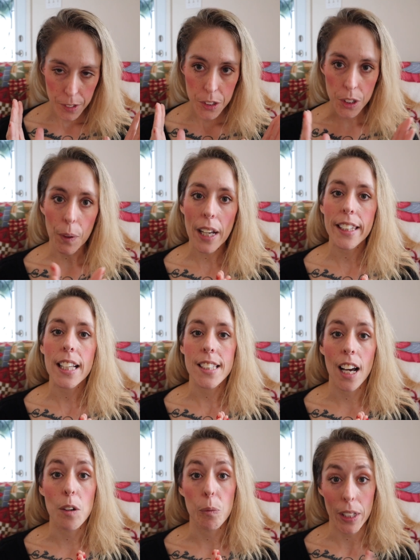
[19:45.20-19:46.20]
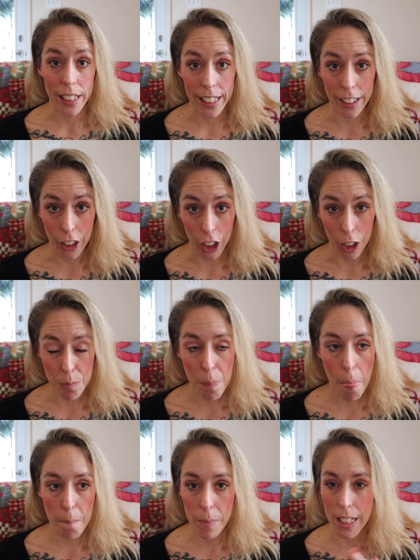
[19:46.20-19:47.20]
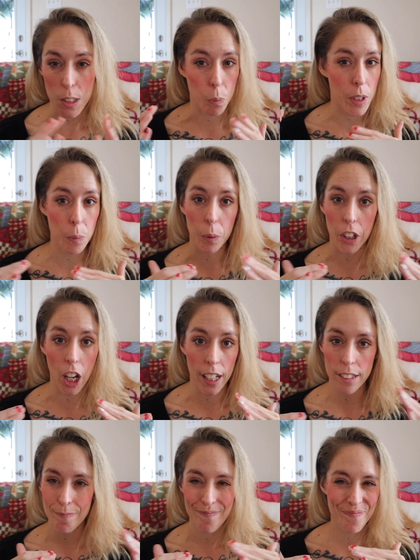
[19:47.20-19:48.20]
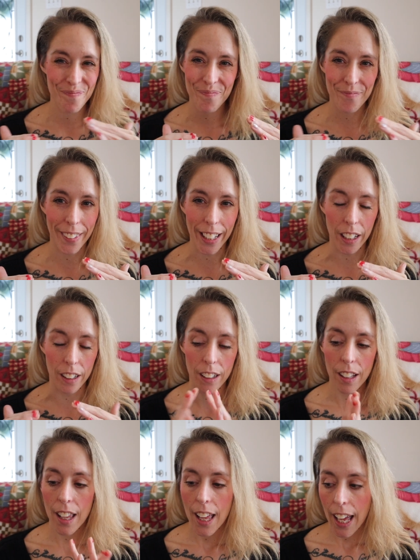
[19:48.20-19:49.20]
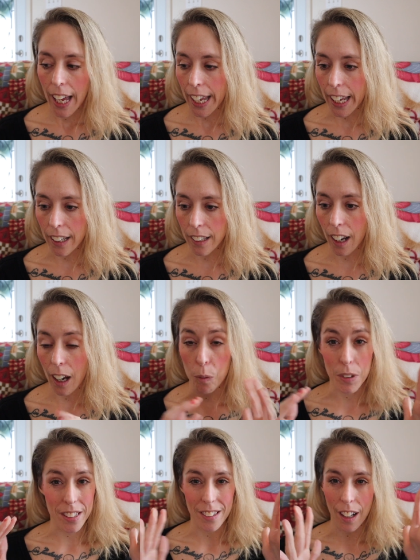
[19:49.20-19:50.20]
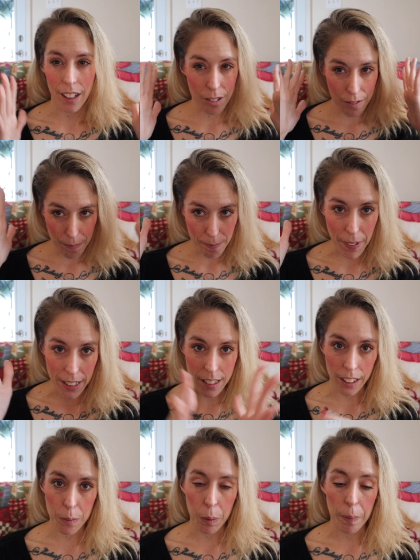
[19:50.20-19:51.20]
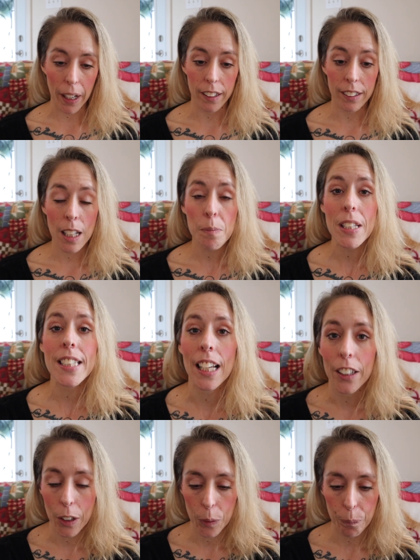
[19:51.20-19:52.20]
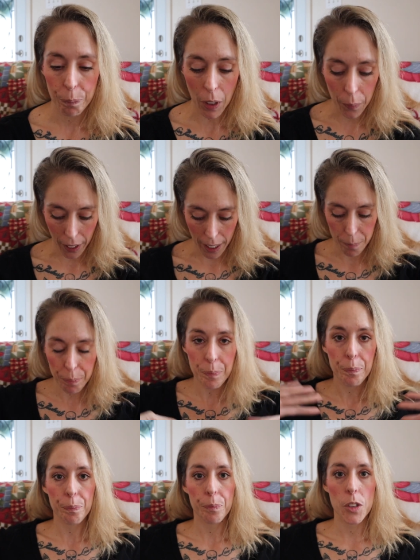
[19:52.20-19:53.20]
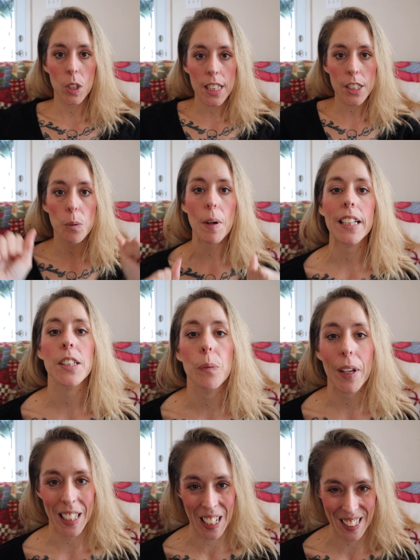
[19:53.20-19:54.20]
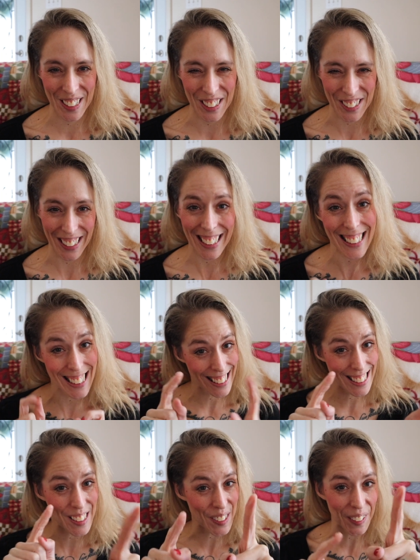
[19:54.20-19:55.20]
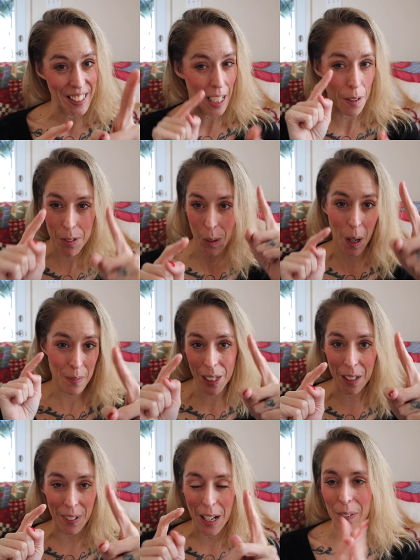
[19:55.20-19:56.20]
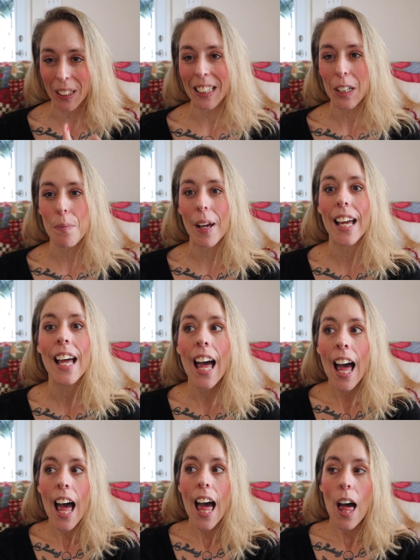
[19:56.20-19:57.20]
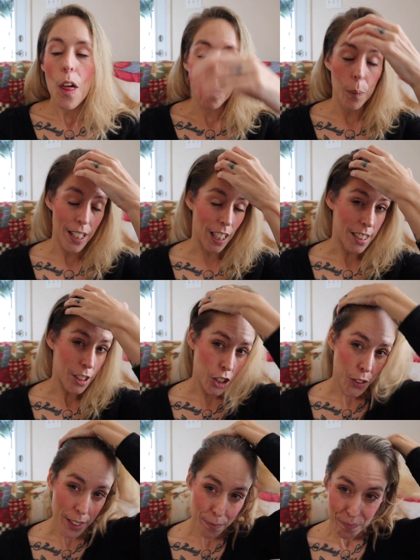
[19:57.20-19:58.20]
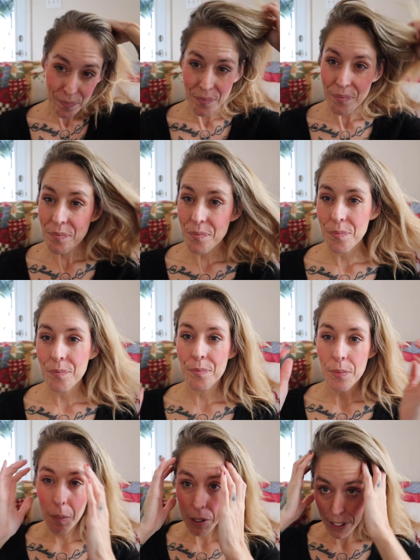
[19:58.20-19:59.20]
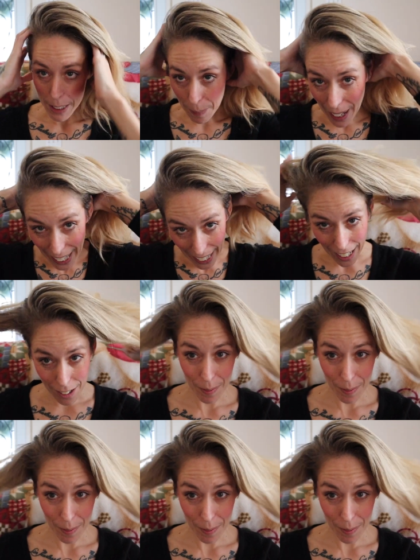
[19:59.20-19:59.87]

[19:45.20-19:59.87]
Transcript: So at that time we needed her because we were not there and I was not mentally prepared. And let me tell you, okay, so let's go back to the weight loss surgery. This is a story time, so I'm gonna ramble a little bit. The weight loss surgery. Let me fix my hair.